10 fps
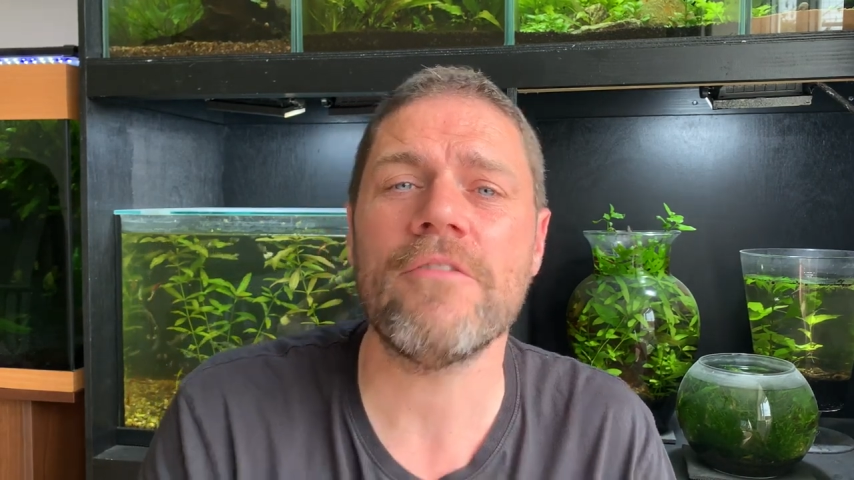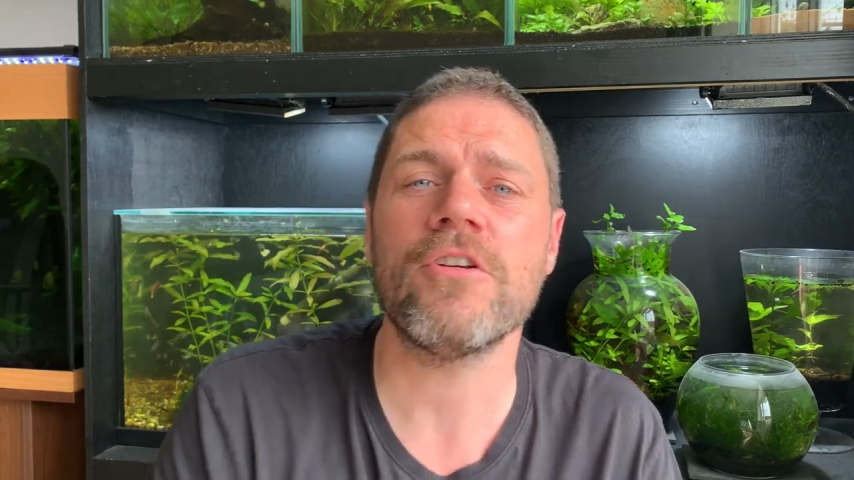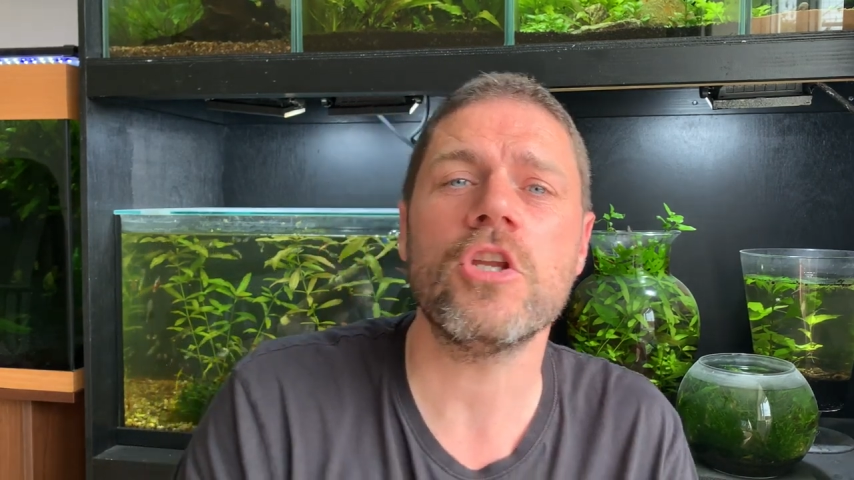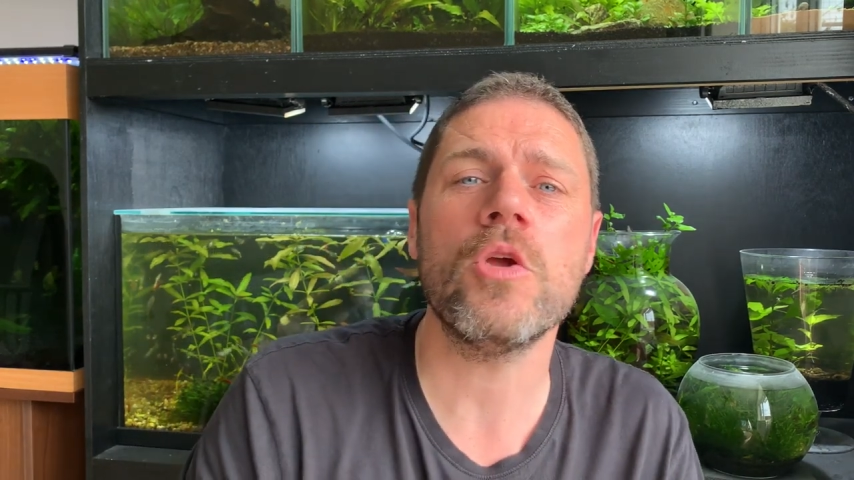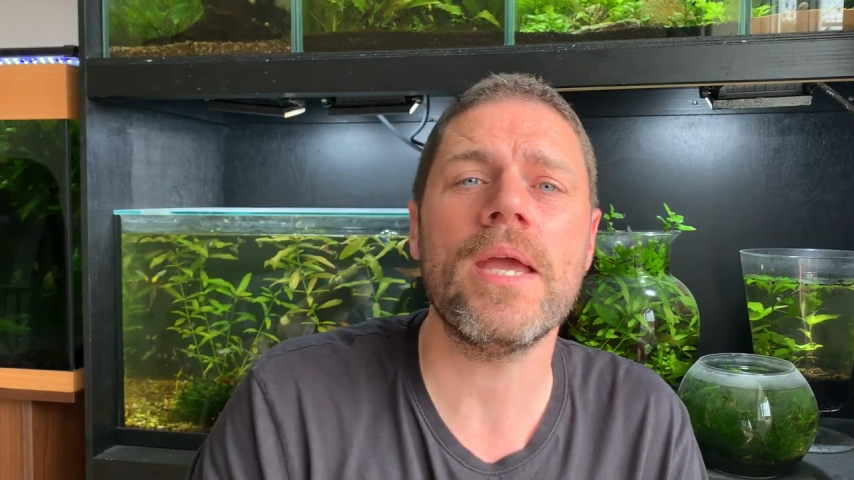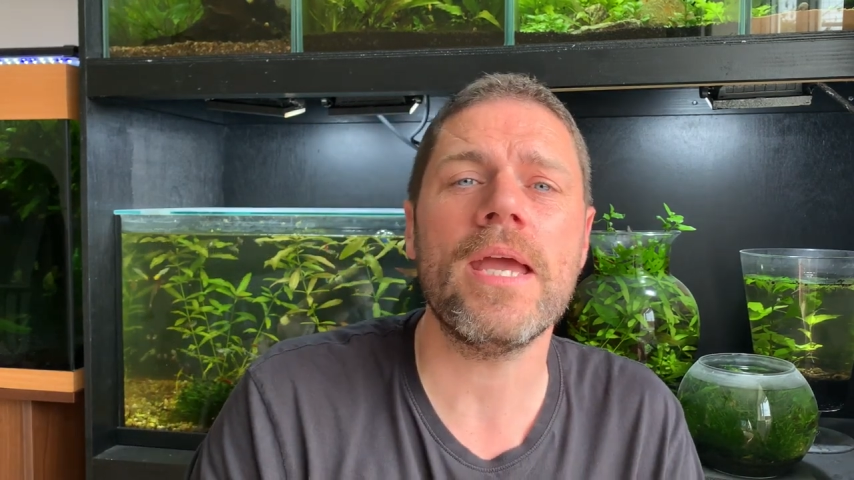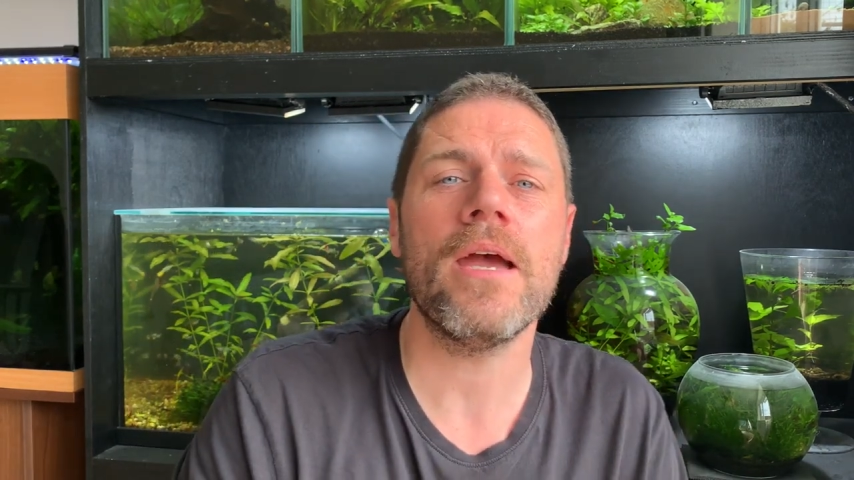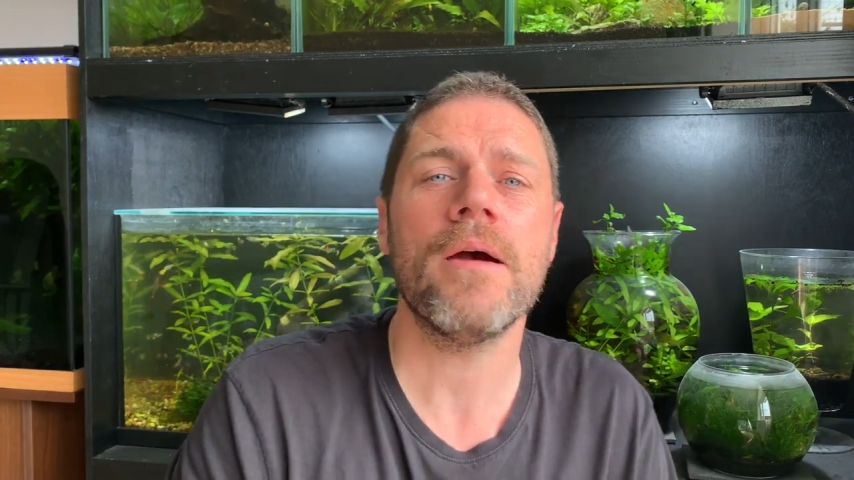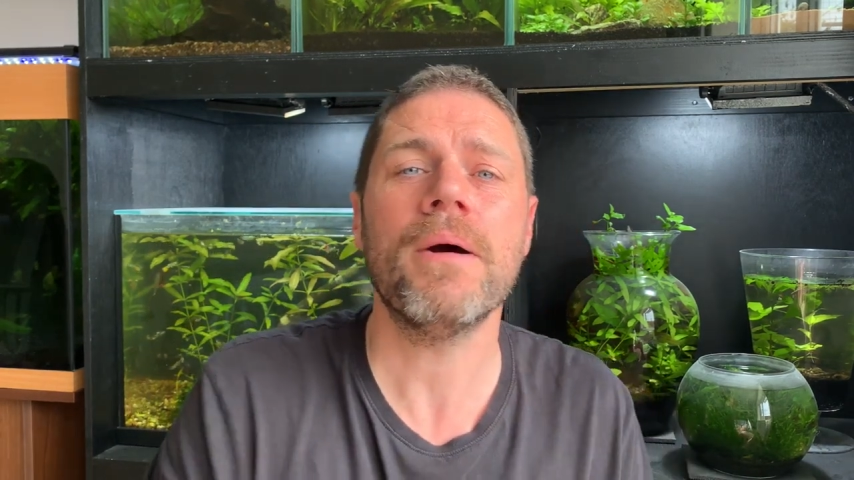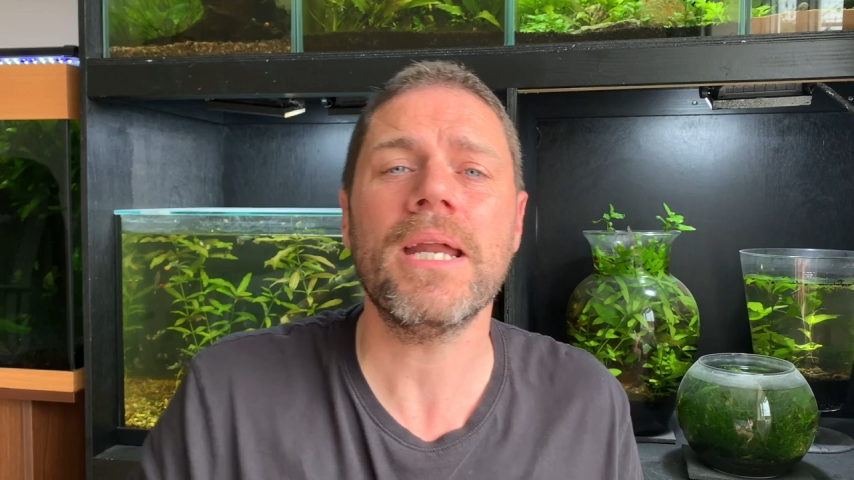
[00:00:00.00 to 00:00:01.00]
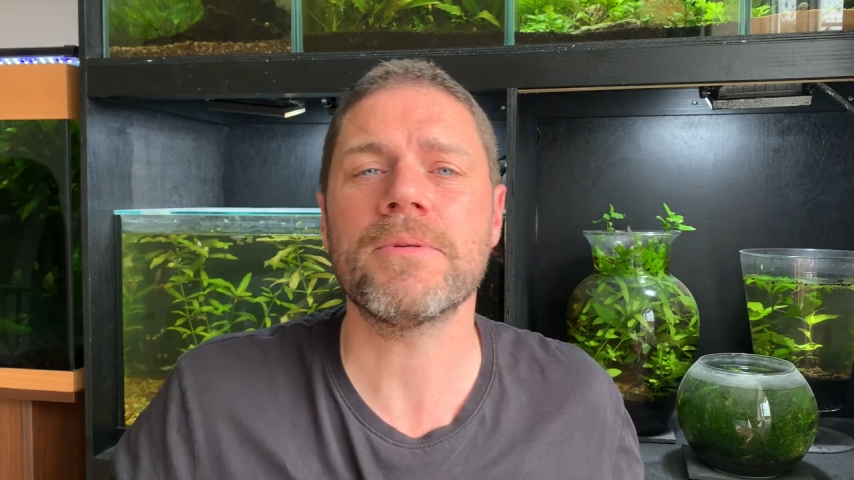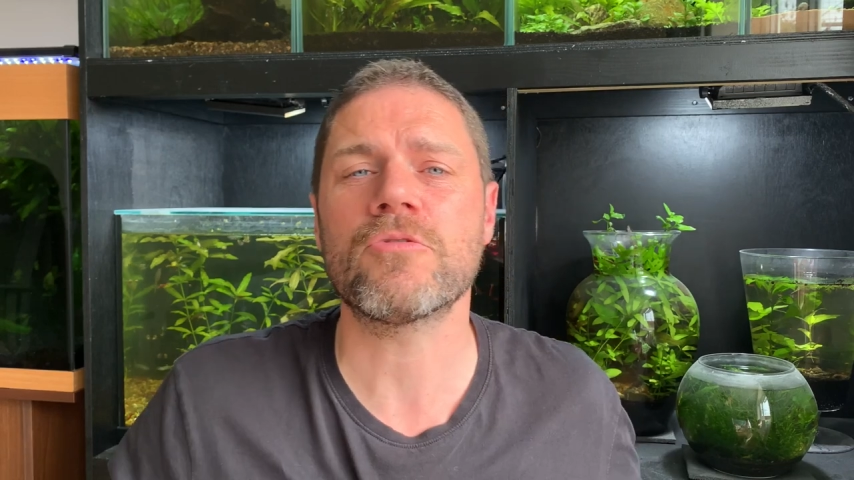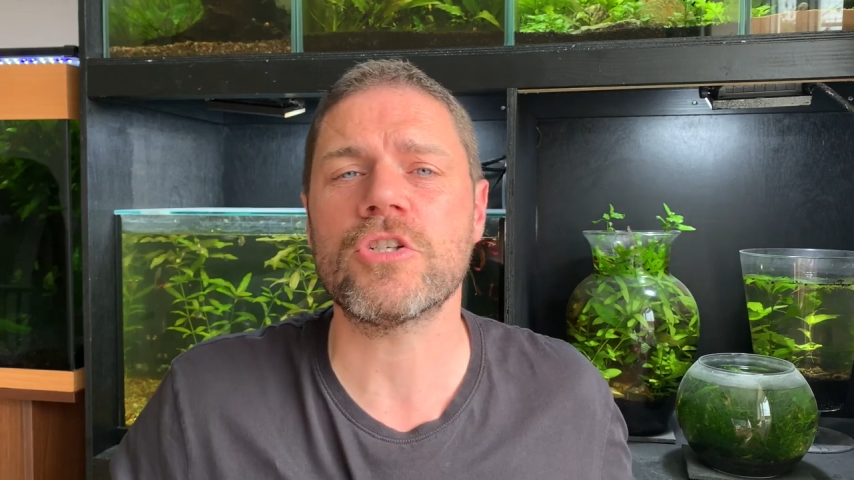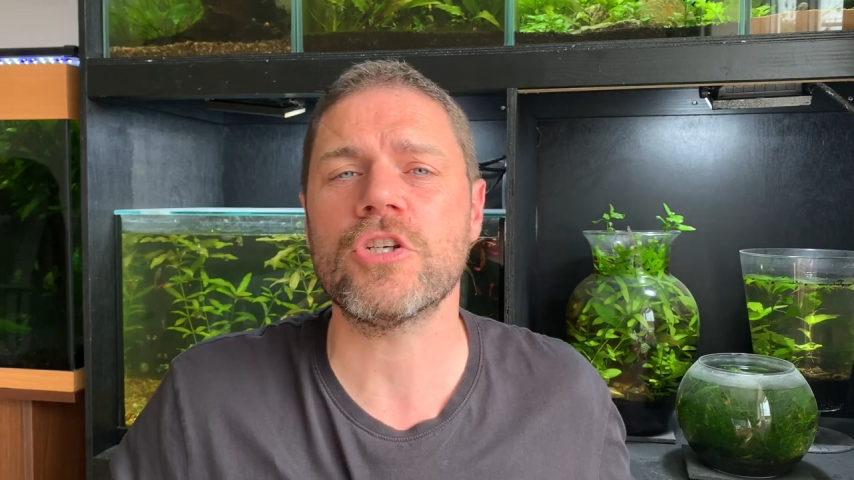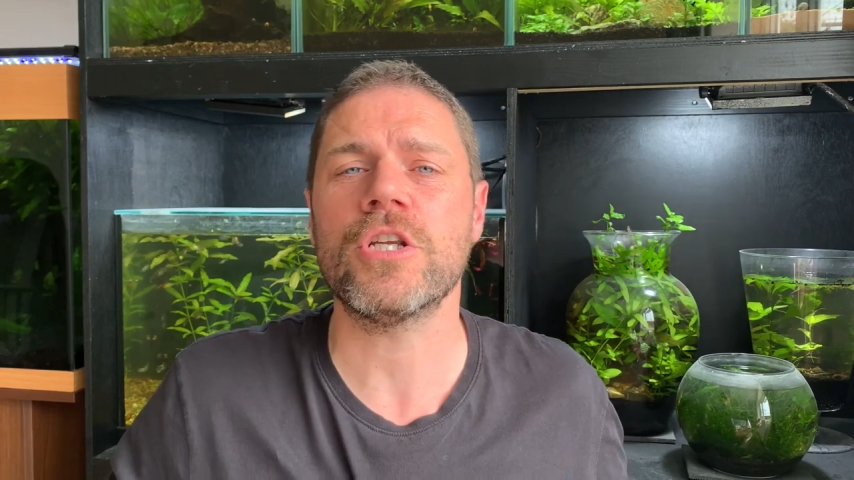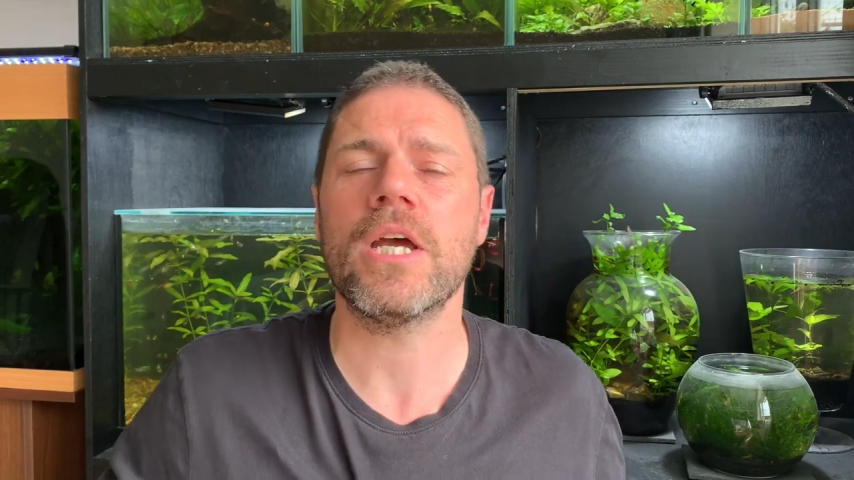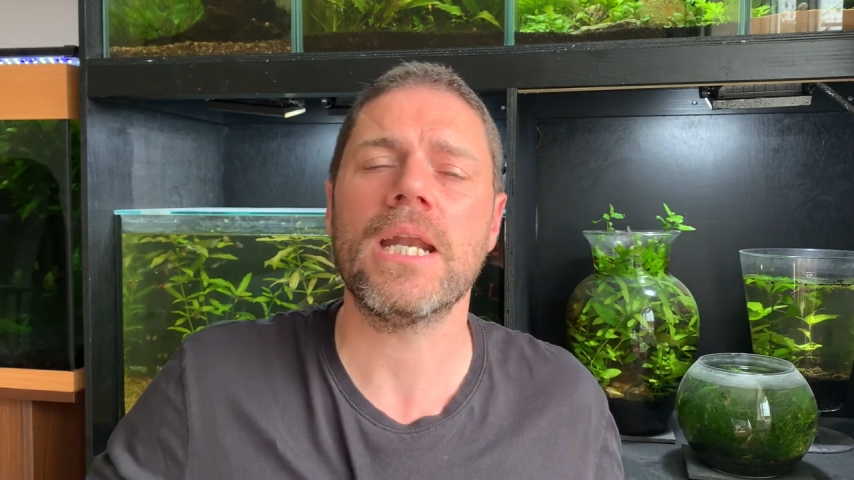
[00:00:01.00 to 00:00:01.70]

If you're new here, my name is Richard